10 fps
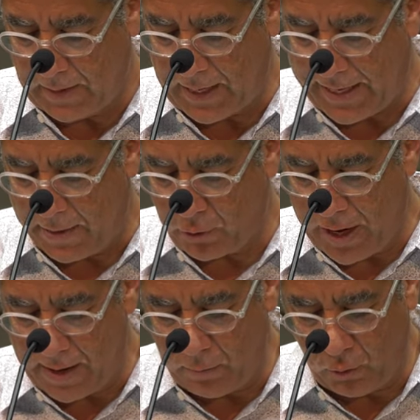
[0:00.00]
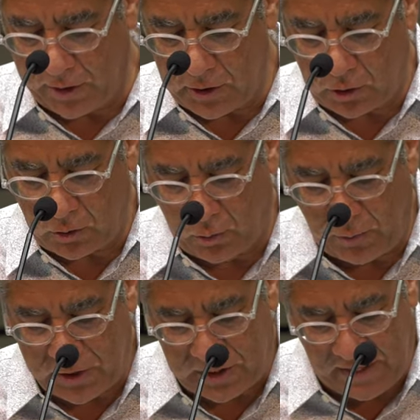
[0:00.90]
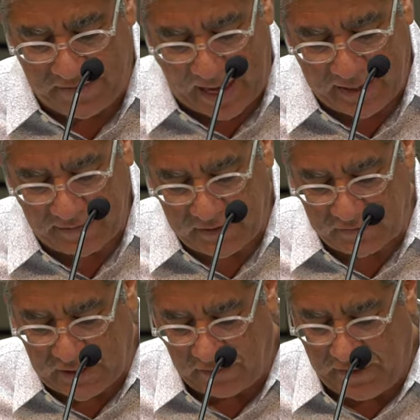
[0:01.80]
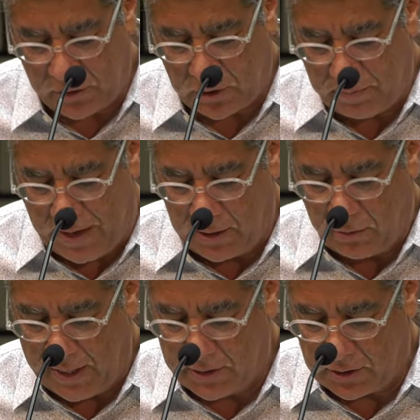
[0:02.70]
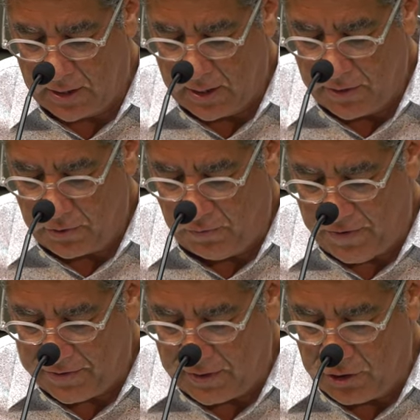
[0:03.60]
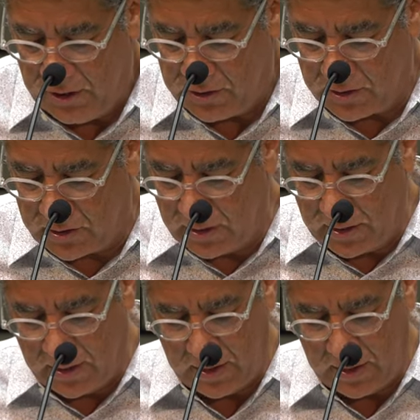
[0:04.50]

Like Abraham, once we receive that gift of salvation by grace through faith in Jesus,